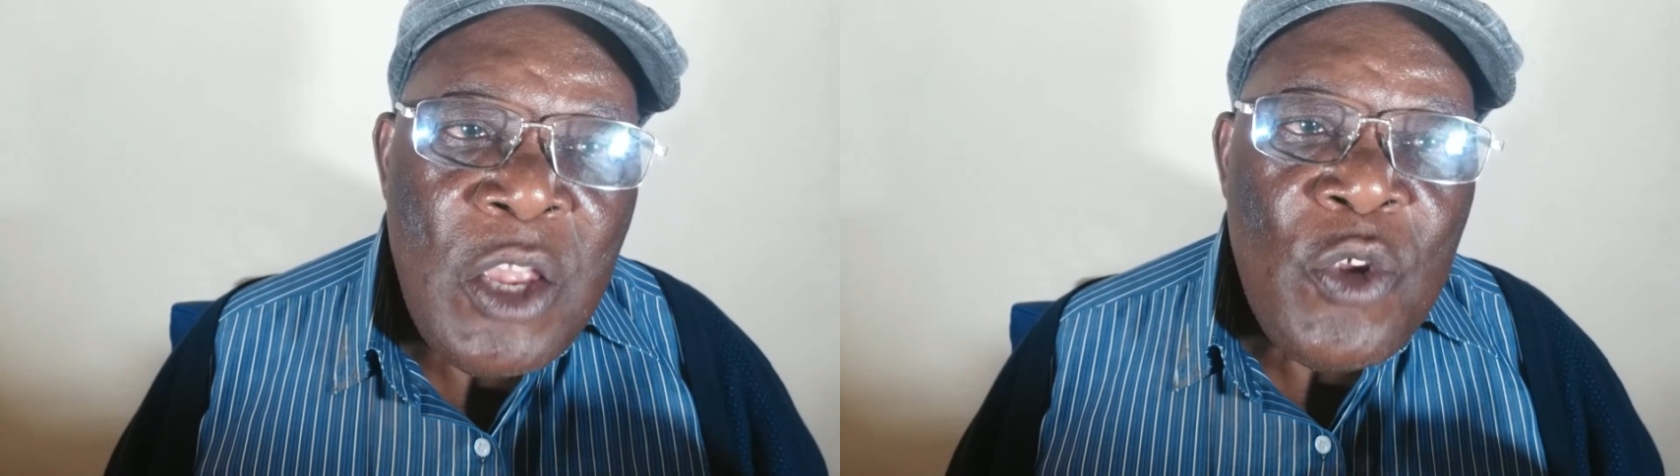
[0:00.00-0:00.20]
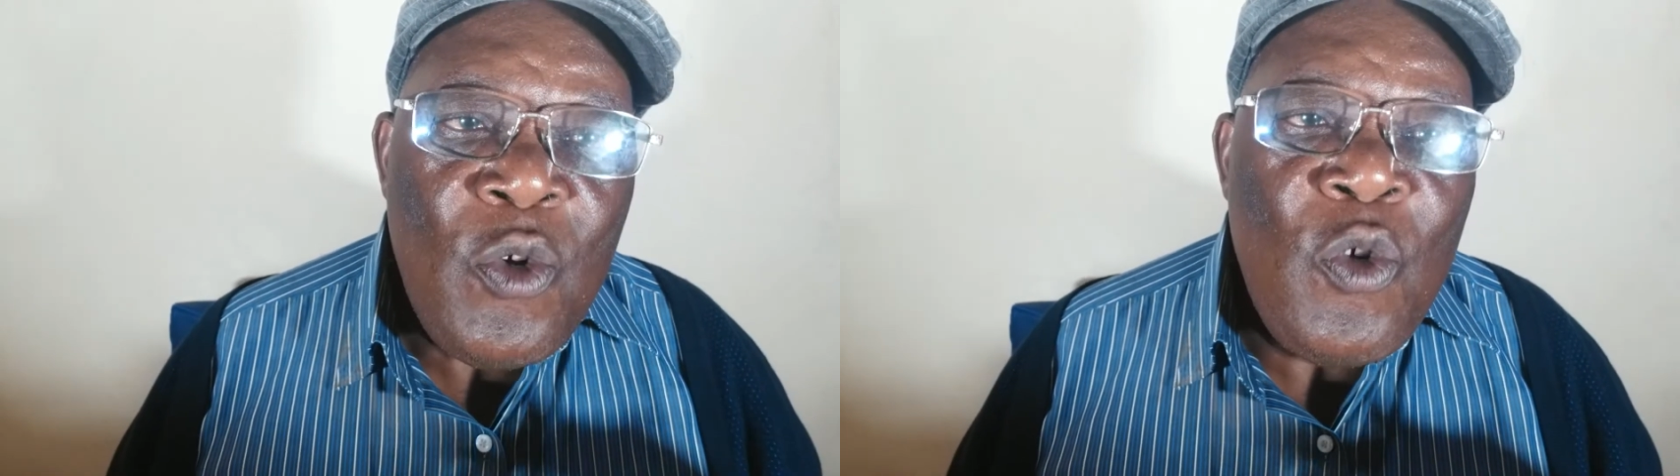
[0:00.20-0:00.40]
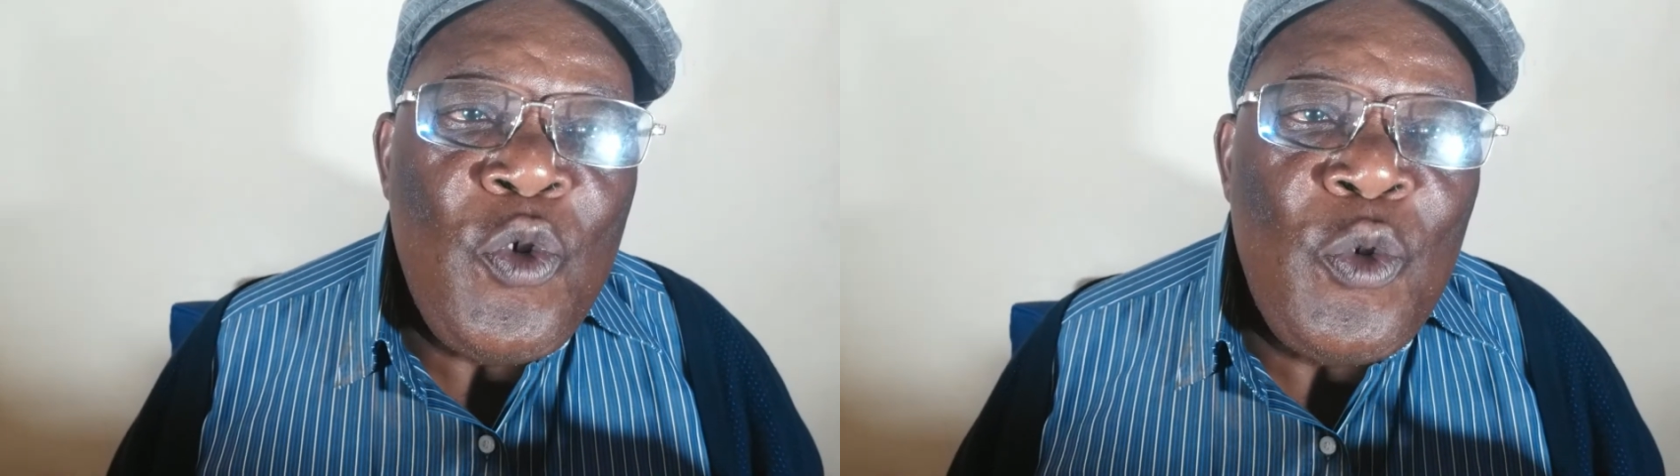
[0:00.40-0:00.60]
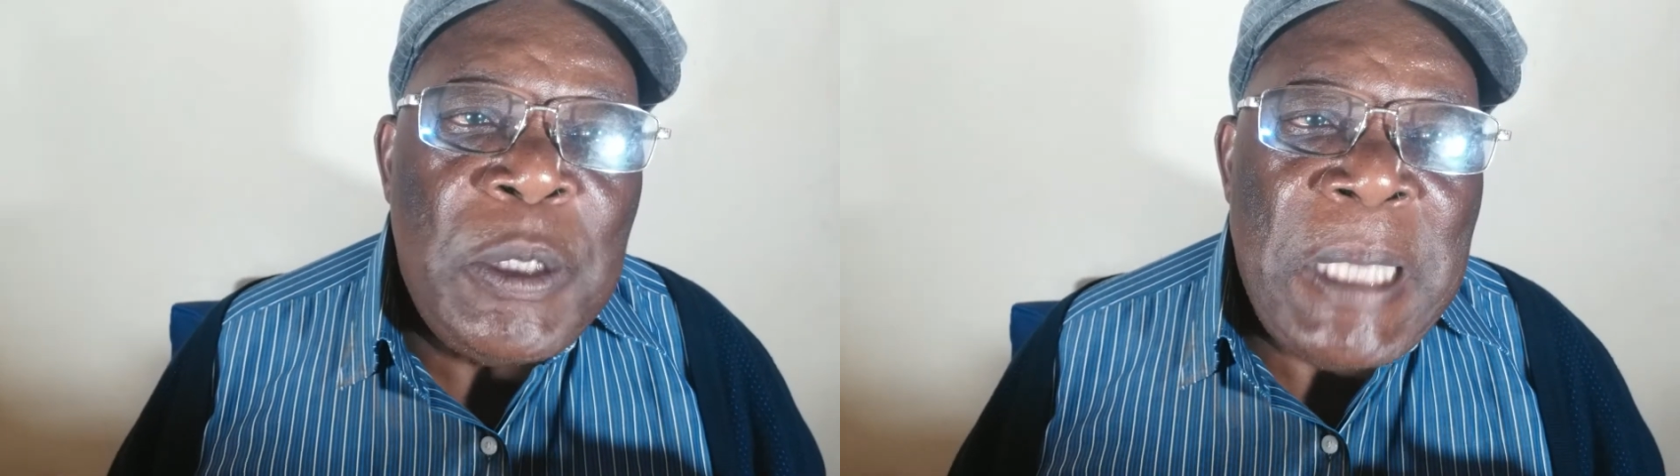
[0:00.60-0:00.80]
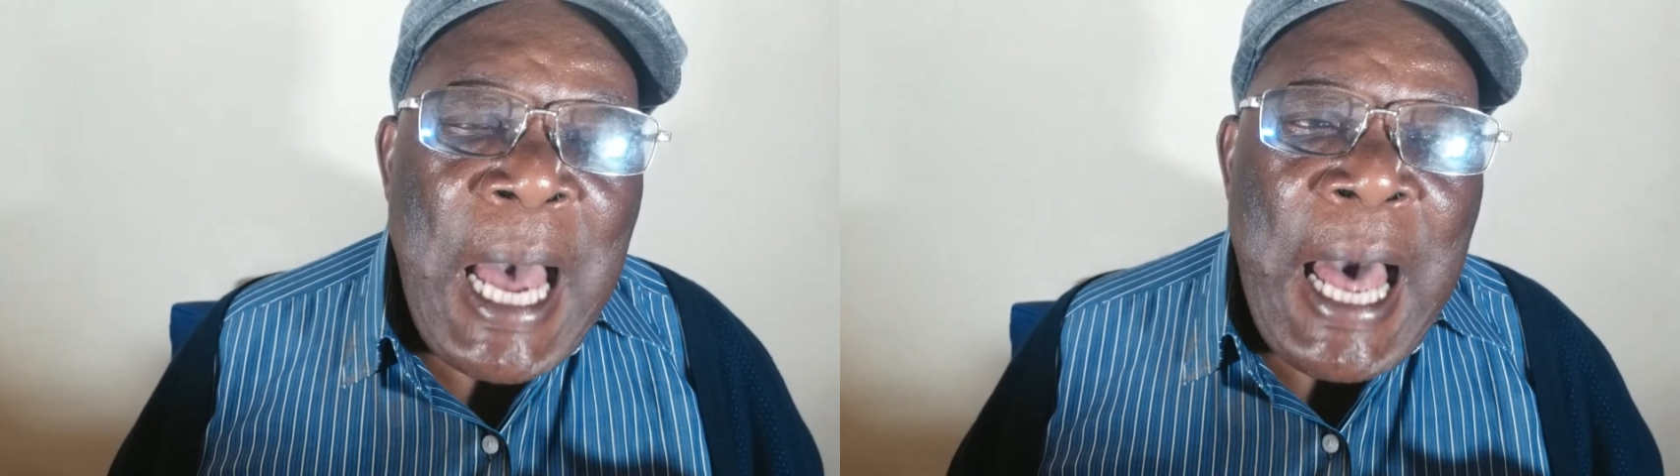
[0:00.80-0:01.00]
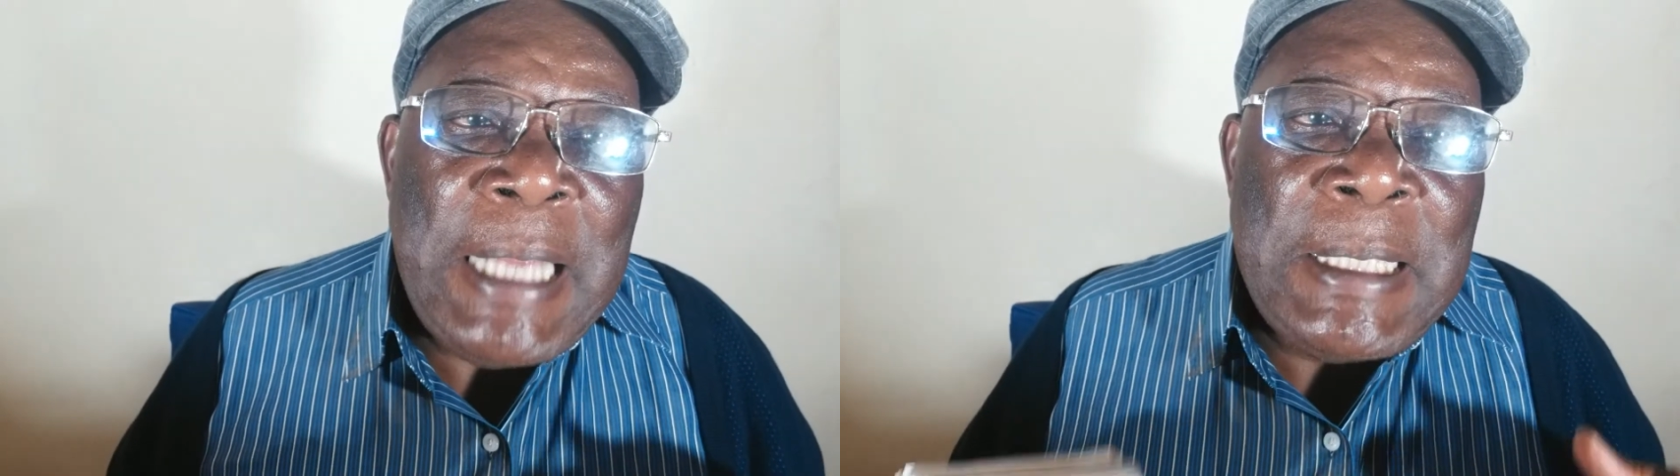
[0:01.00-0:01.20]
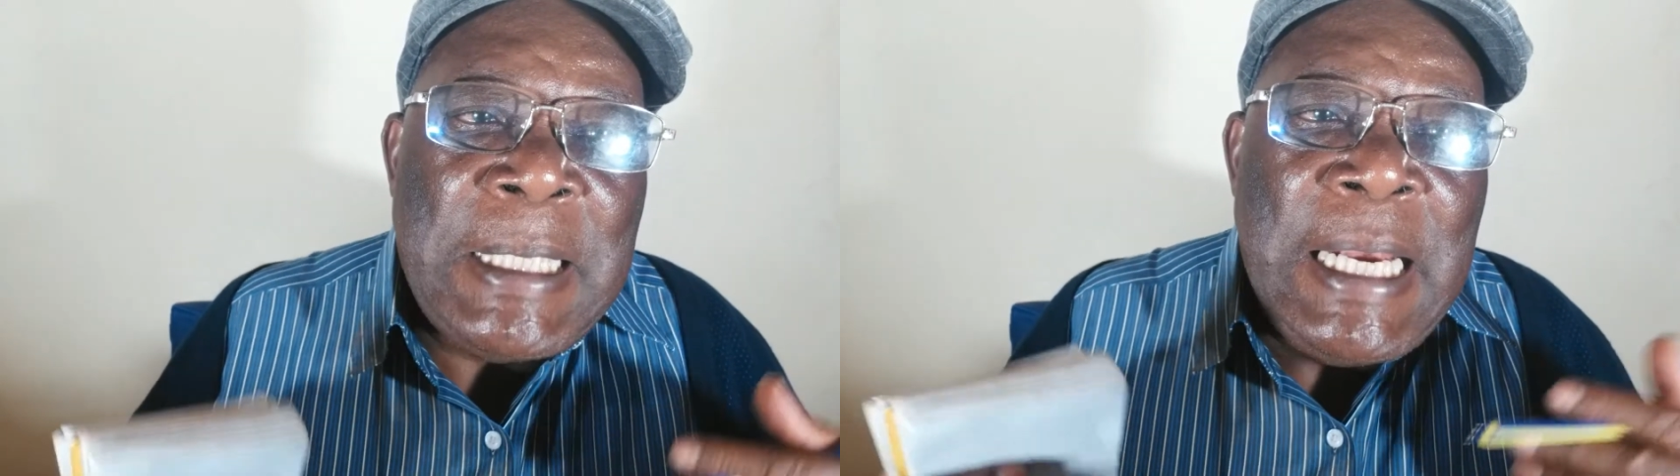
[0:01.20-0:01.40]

You use as